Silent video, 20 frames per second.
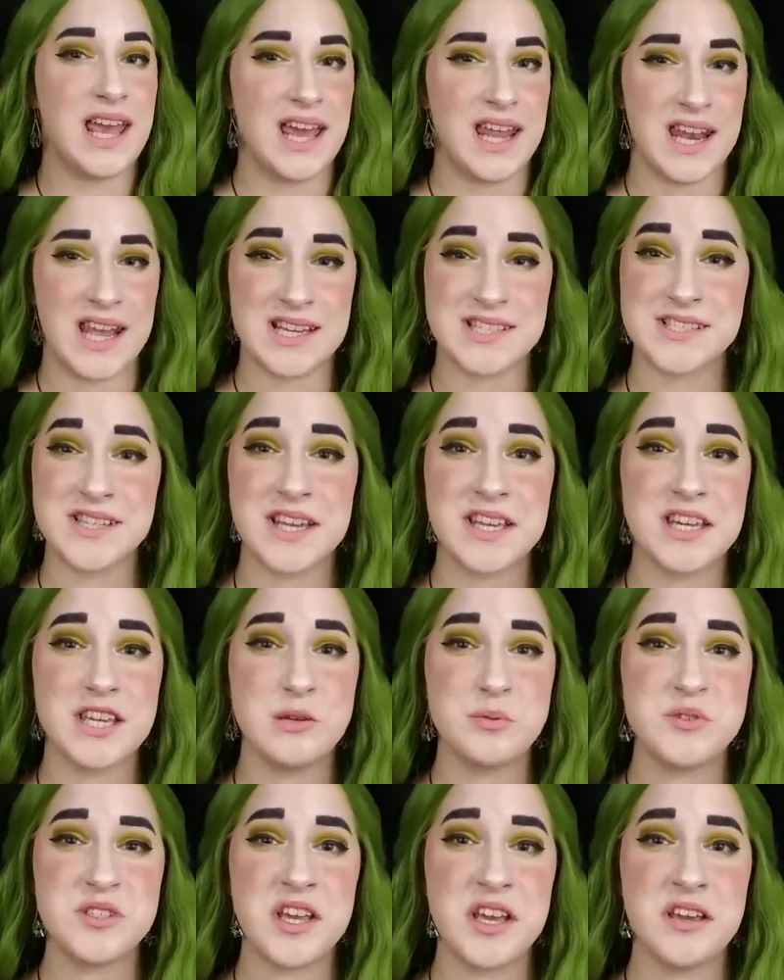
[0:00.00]
And as I
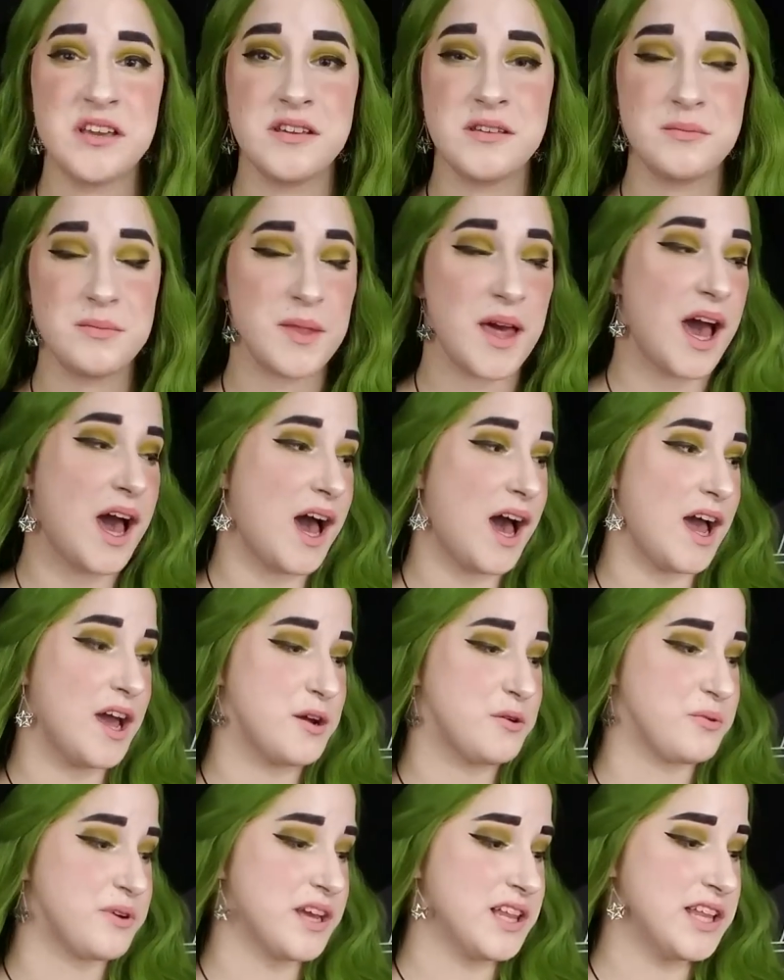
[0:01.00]
keep saying, I
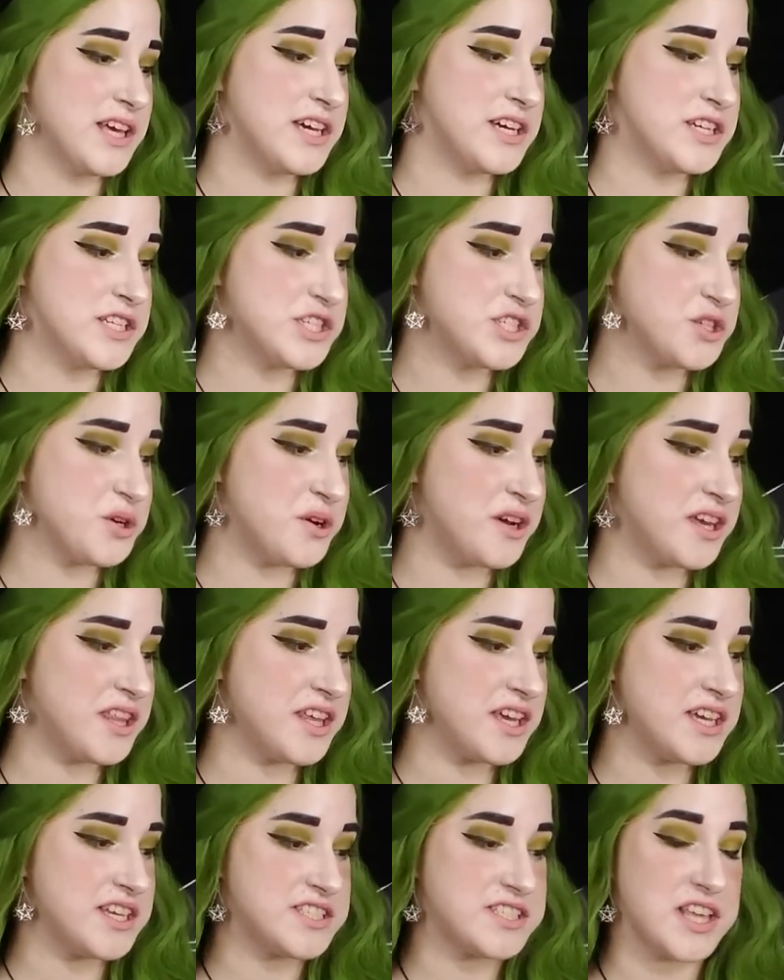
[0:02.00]
really enjoy
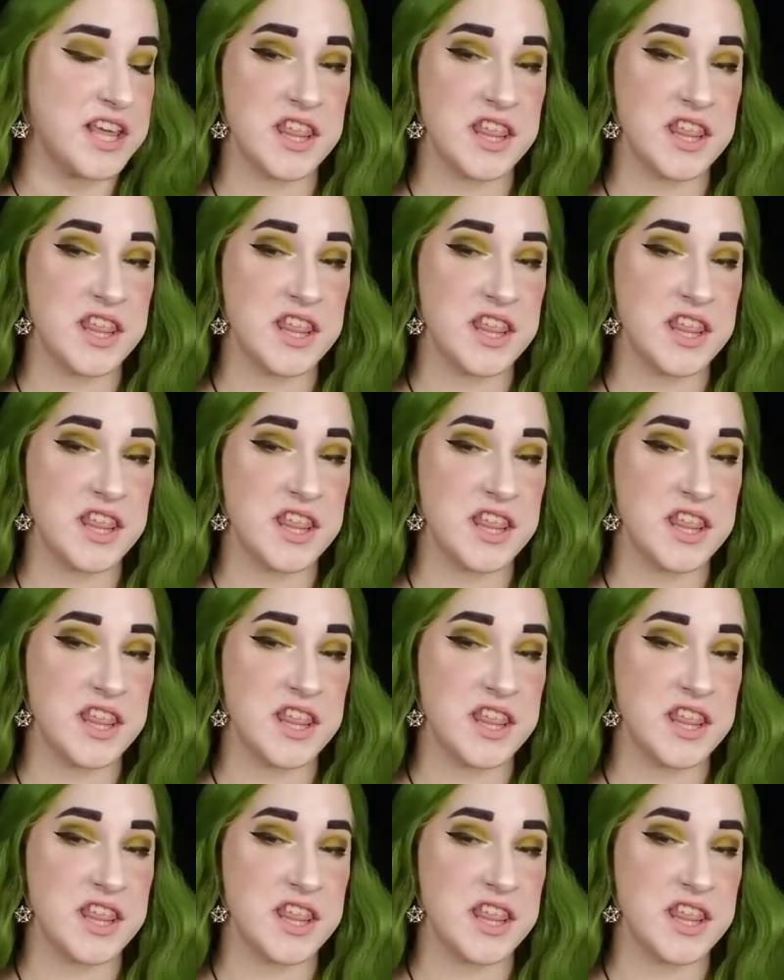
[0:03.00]
this.